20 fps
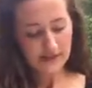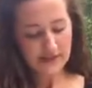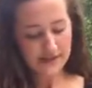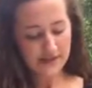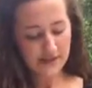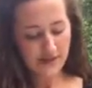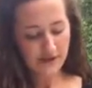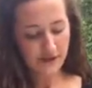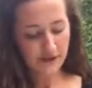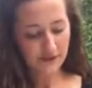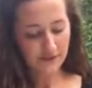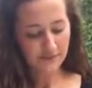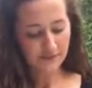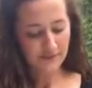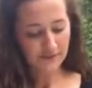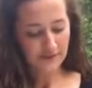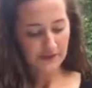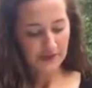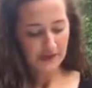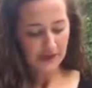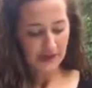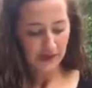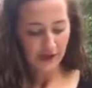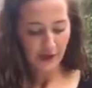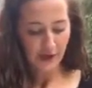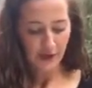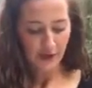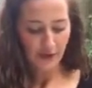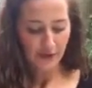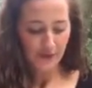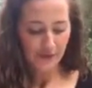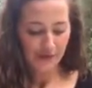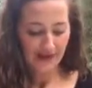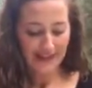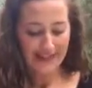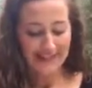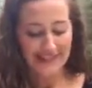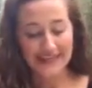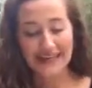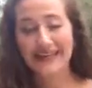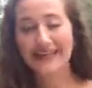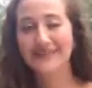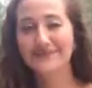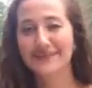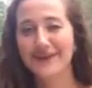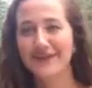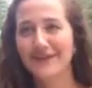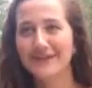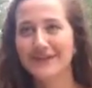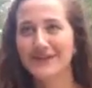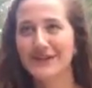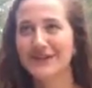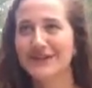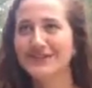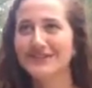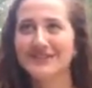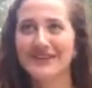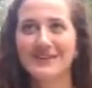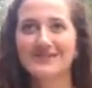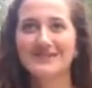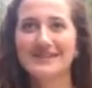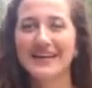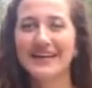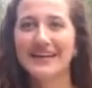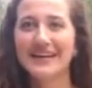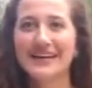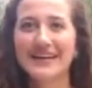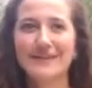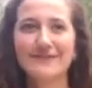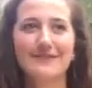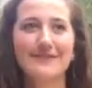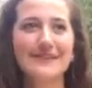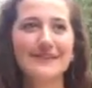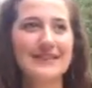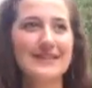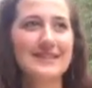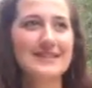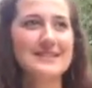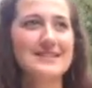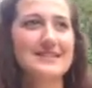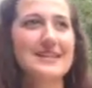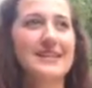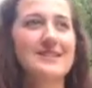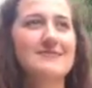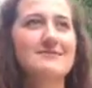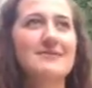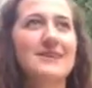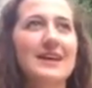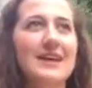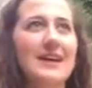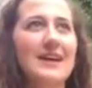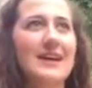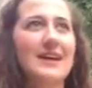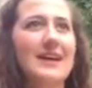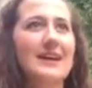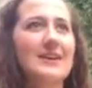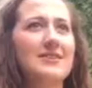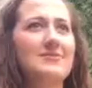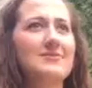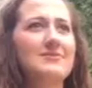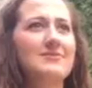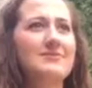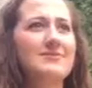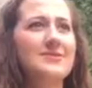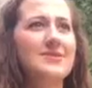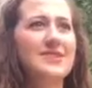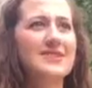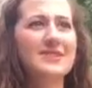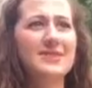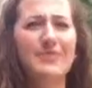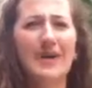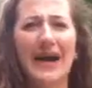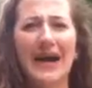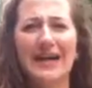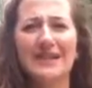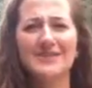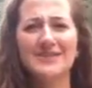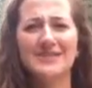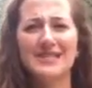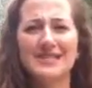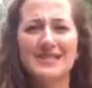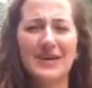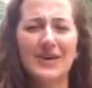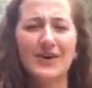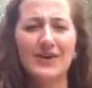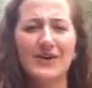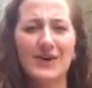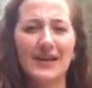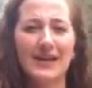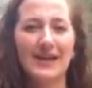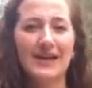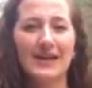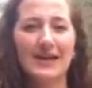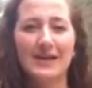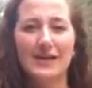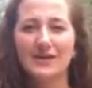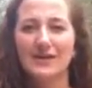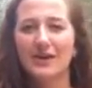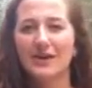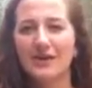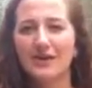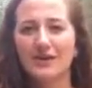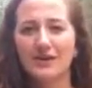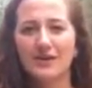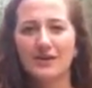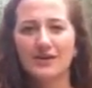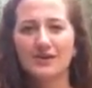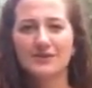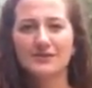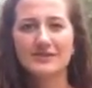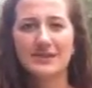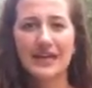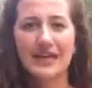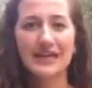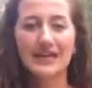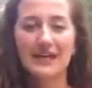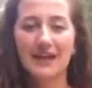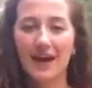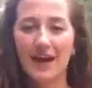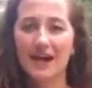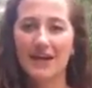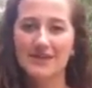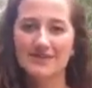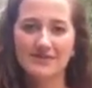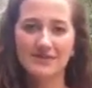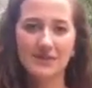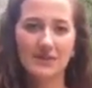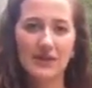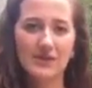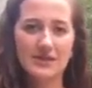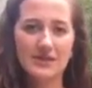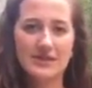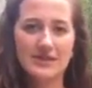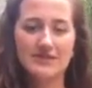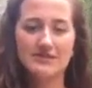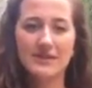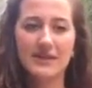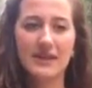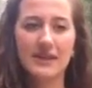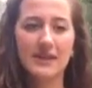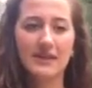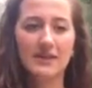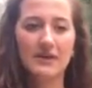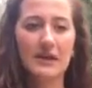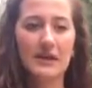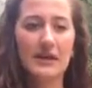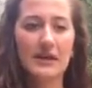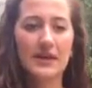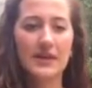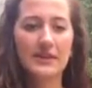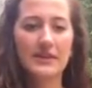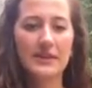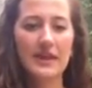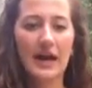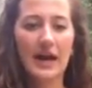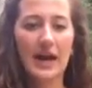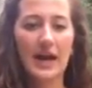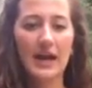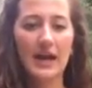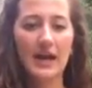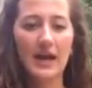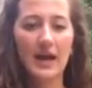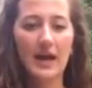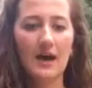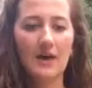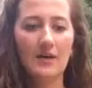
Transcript: And so when I think about this subject, it really just gives me just a passion to tell, like, young girls and guys, if you're watching this video, that